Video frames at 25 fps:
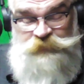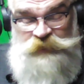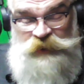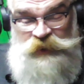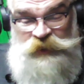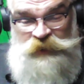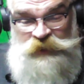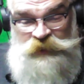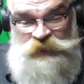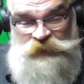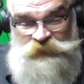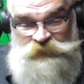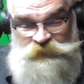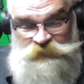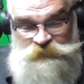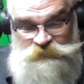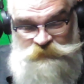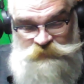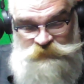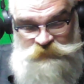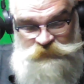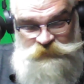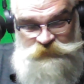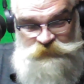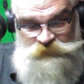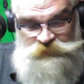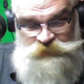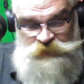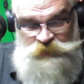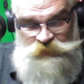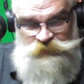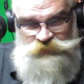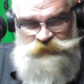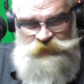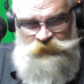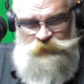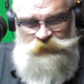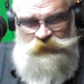Uh, you know,
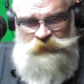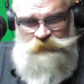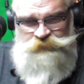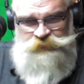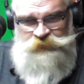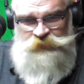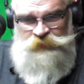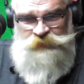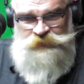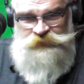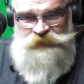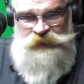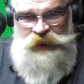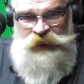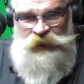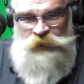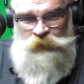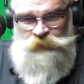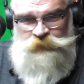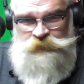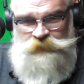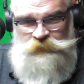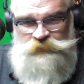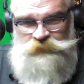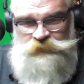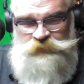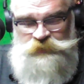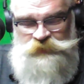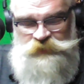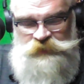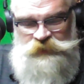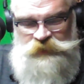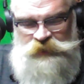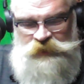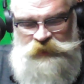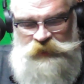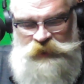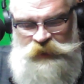so when I'm feeling down,
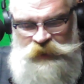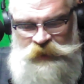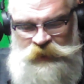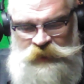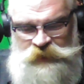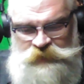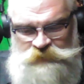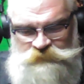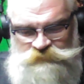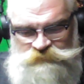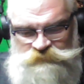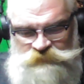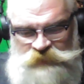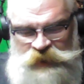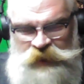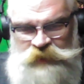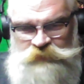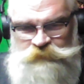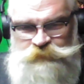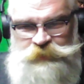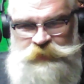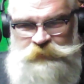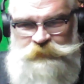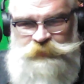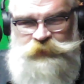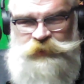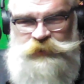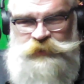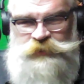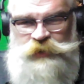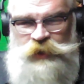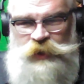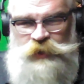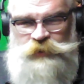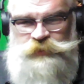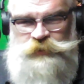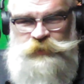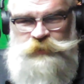I have people to
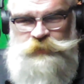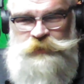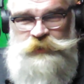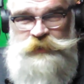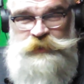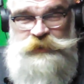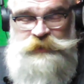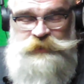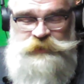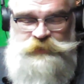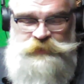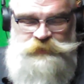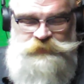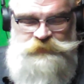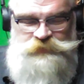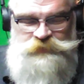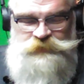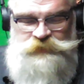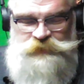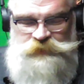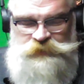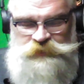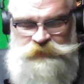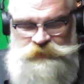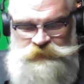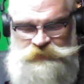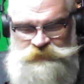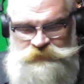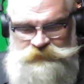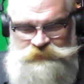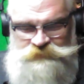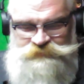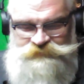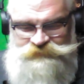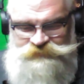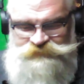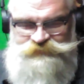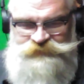talk to. Uh,
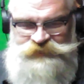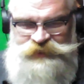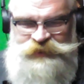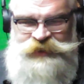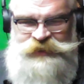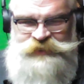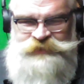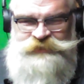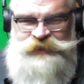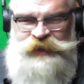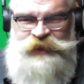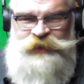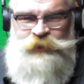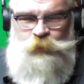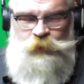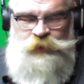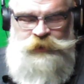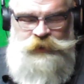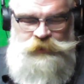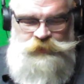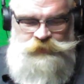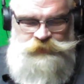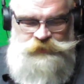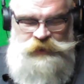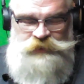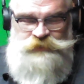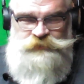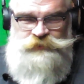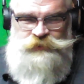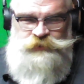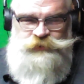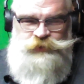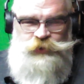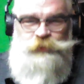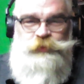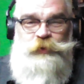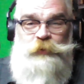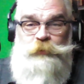tonight's kind of one of those nights. the
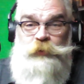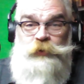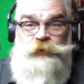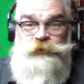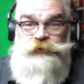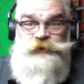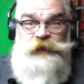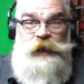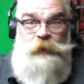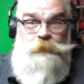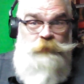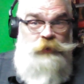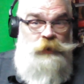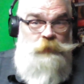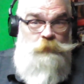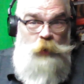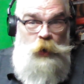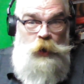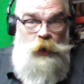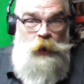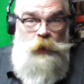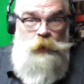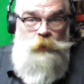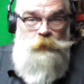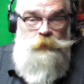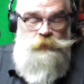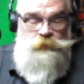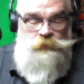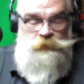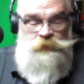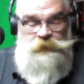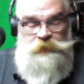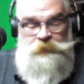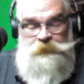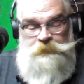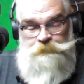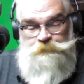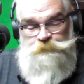super moon's coming tomorrow.
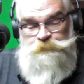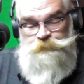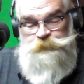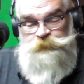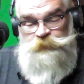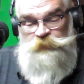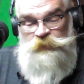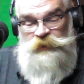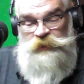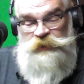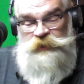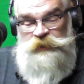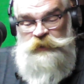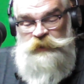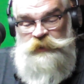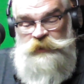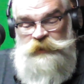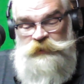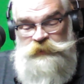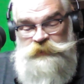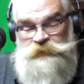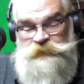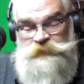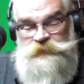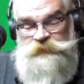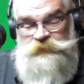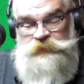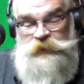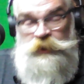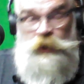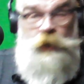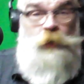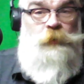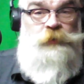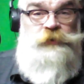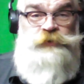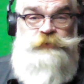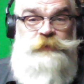Uh, it
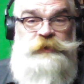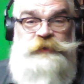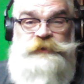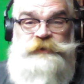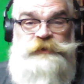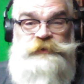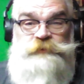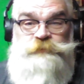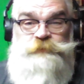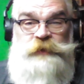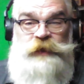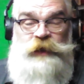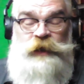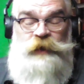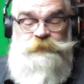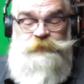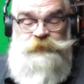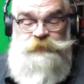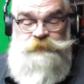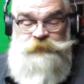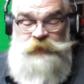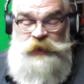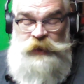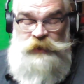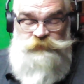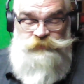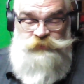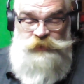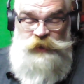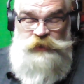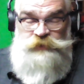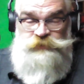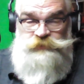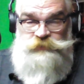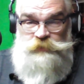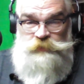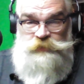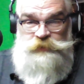always messes me up. It, actually, I
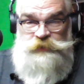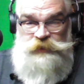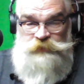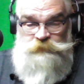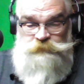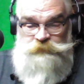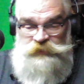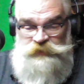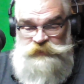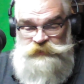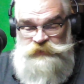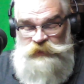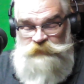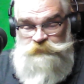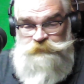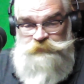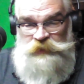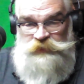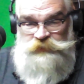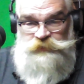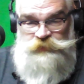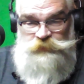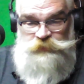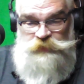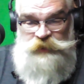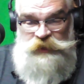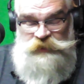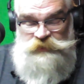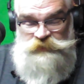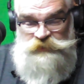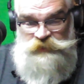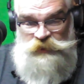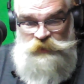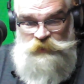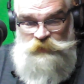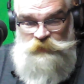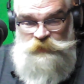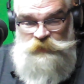started getting messed up about two days
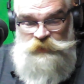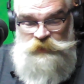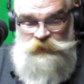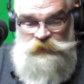ago,